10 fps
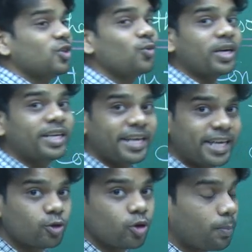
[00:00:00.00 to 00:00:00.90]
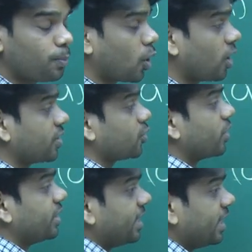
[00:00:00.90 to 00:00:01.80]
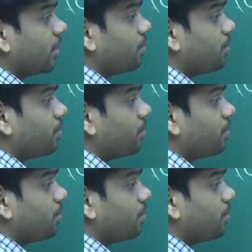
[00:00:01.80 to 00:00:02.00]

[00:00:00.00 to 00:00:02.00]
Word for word: you are taking through a process, you are changing the